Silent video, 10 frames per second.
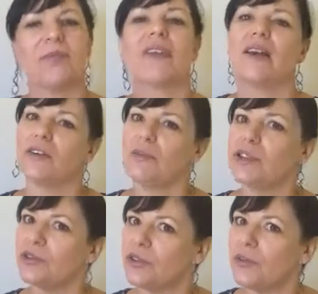I'm
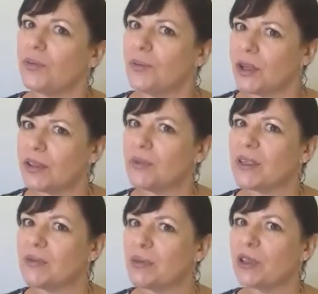sure most
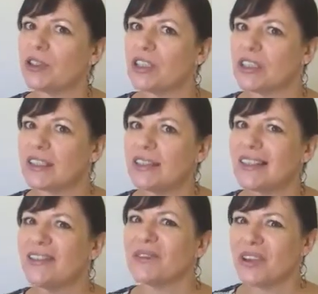people watching this,
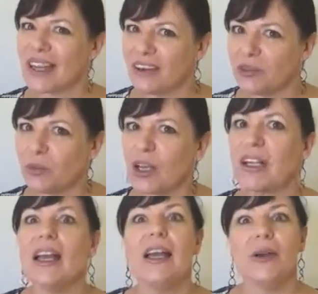if not everyone,
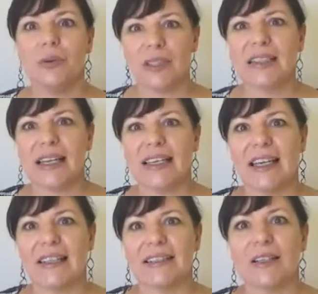would say
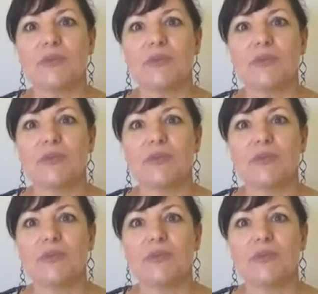yes.